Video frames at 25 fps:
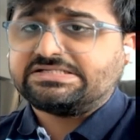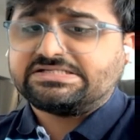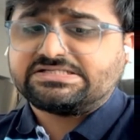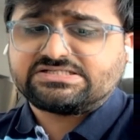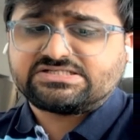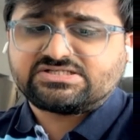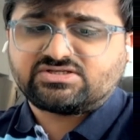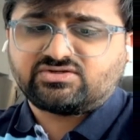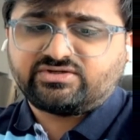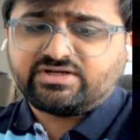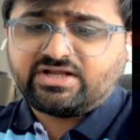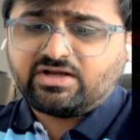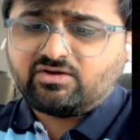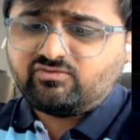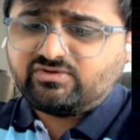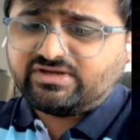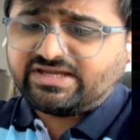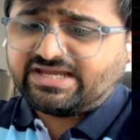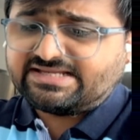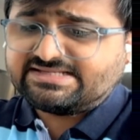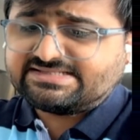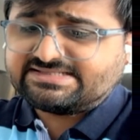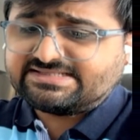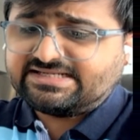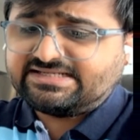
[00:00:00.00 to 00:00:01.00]
So now we
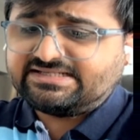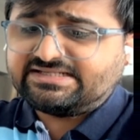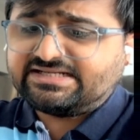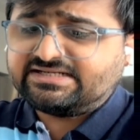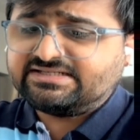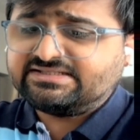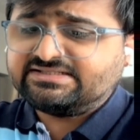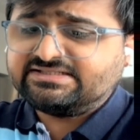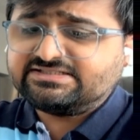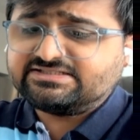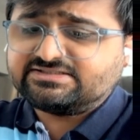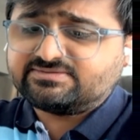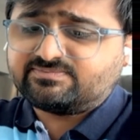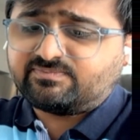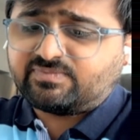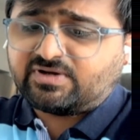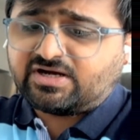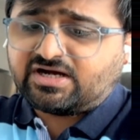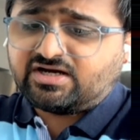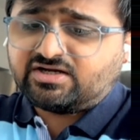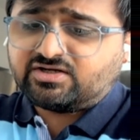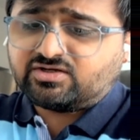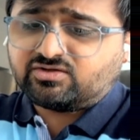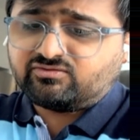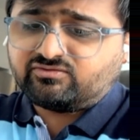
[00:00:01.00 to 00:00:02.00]
can say that this
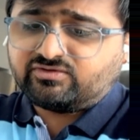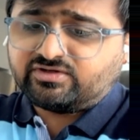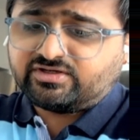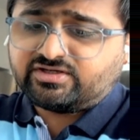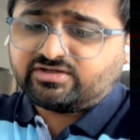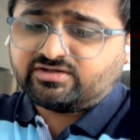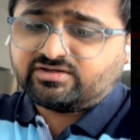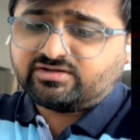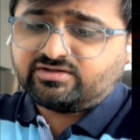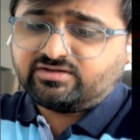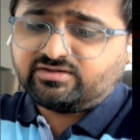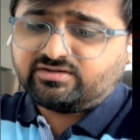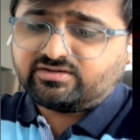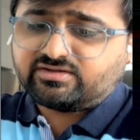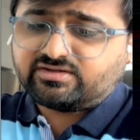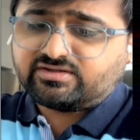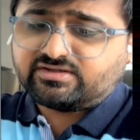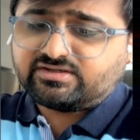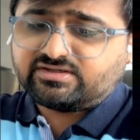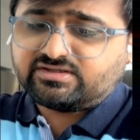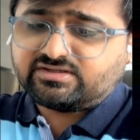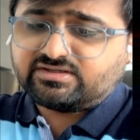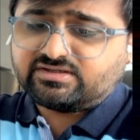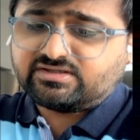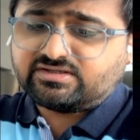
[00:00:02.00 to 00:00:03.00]
part over here
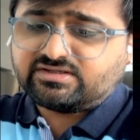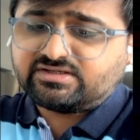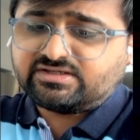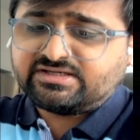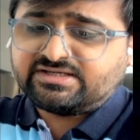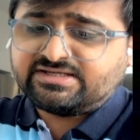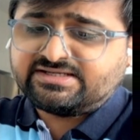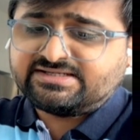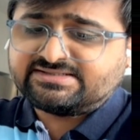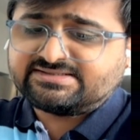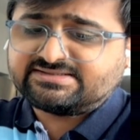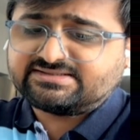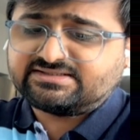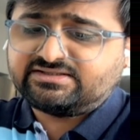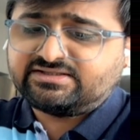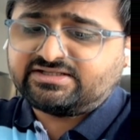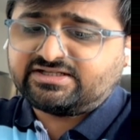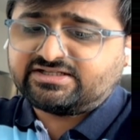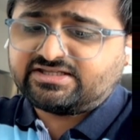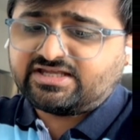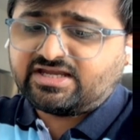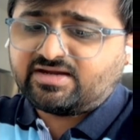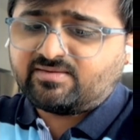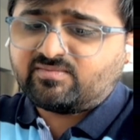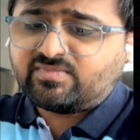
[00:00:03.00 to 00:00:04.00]
is
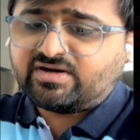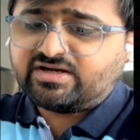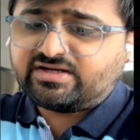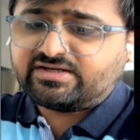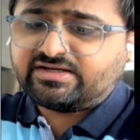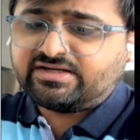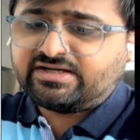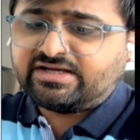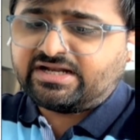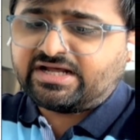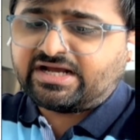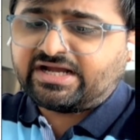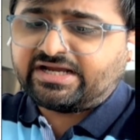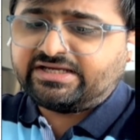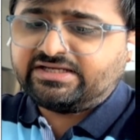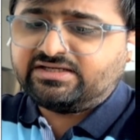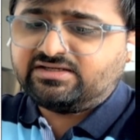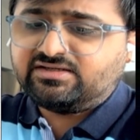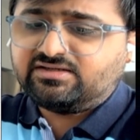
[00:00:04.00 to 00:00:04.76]
nothing but 9